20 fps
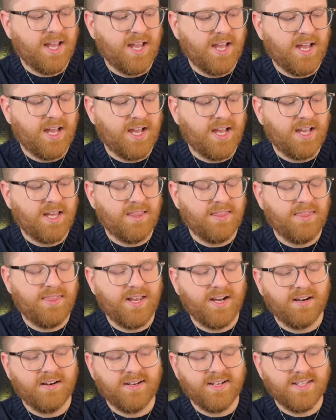Uh,
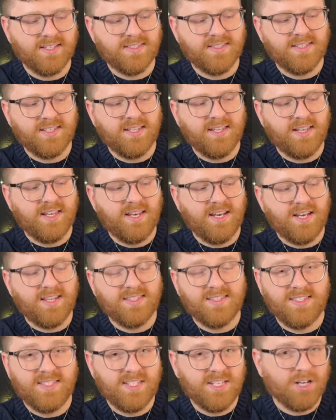there is
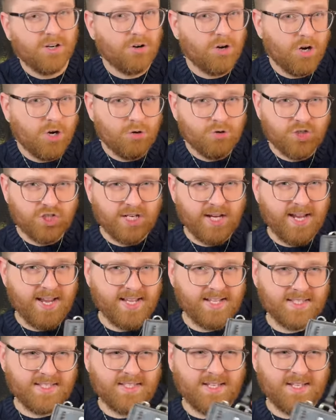zero chance